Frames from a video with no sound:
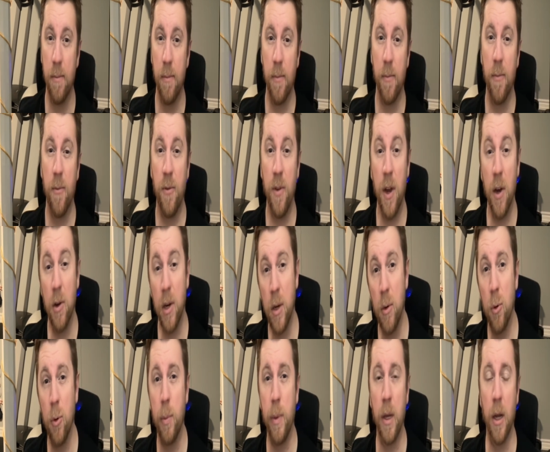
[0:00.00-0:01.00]
Fairy
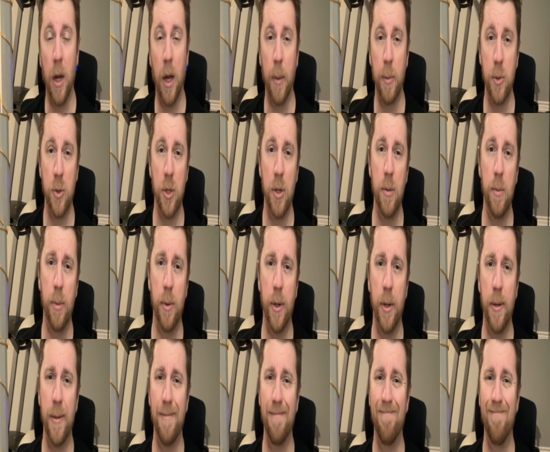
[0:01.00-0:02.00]
would be an option,
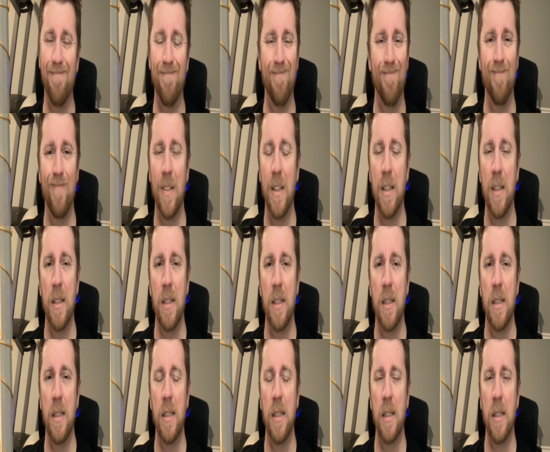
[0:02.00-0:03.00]
but
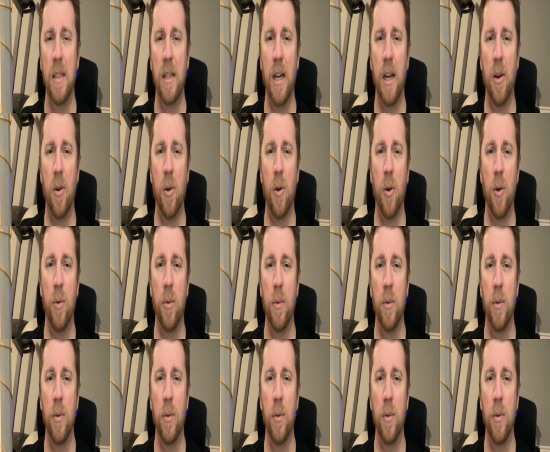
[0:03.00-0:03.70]
I don't know.